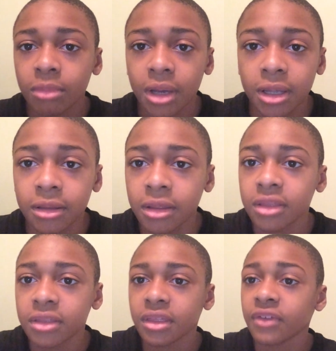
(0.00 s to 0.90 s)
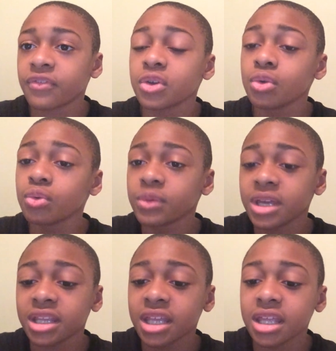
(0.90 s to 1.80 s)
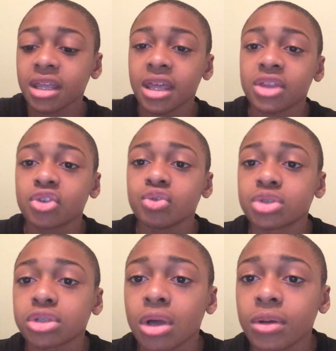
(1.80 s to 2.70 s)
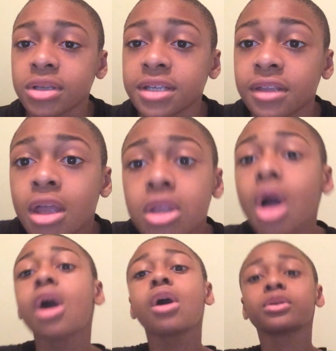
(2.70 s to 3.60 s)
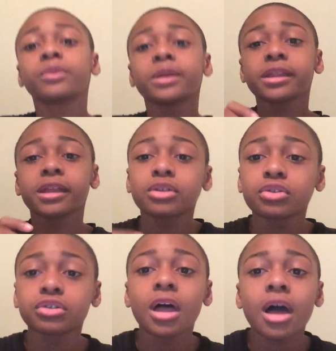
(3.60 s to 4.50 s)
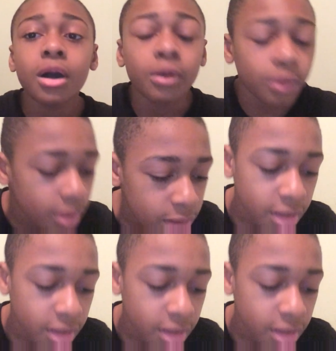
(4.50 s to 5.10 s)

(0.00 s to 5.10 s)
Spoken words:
But if you reel it in too slow, it says, "No, you reeled it in too slow."